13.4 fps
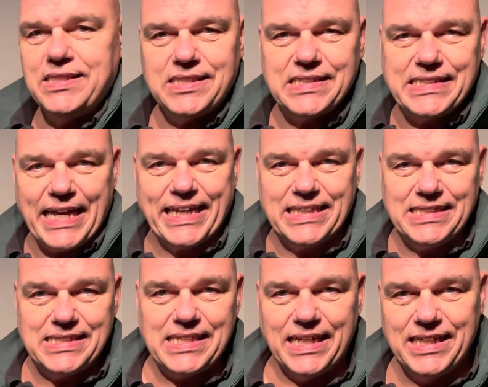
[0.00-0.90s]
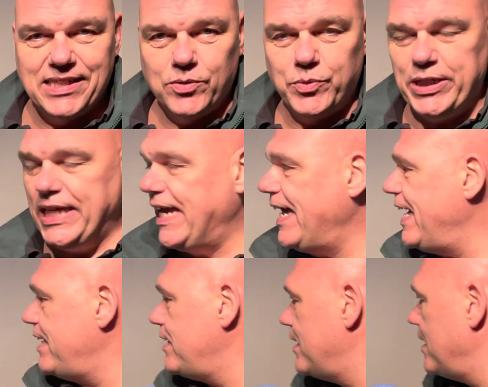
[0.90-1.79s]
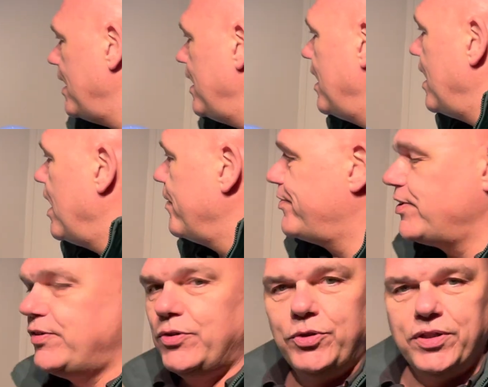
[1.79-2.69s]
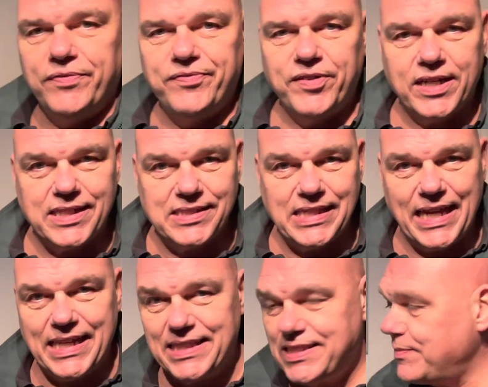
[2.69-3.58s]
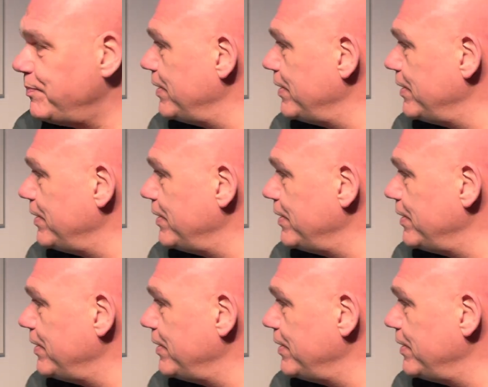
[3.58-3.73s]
second single we had after Who the Fuck is Alice.